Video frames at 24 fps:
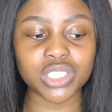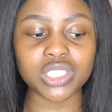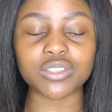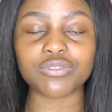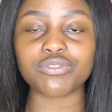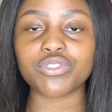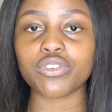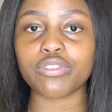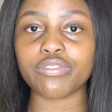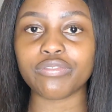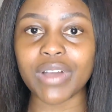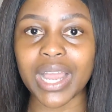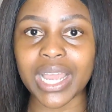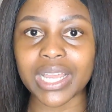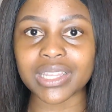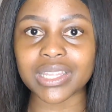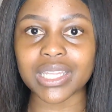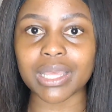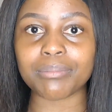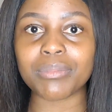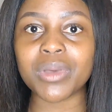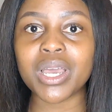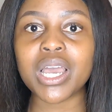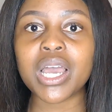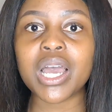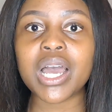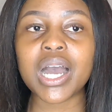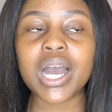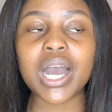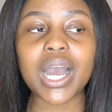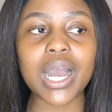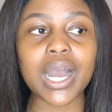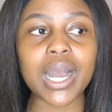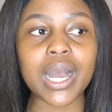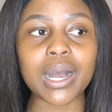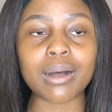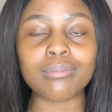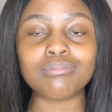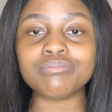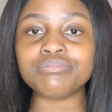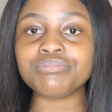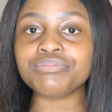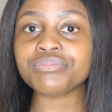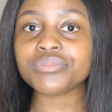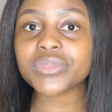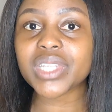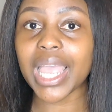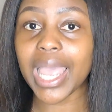if you find
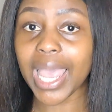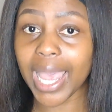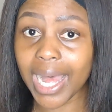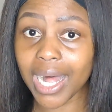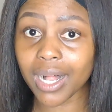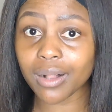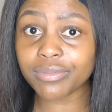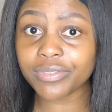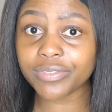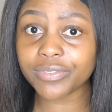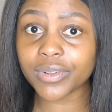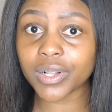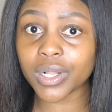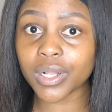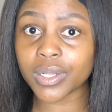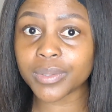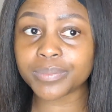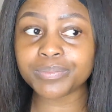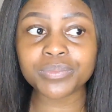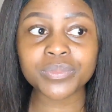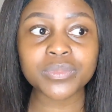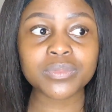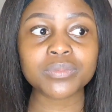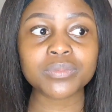them helpful.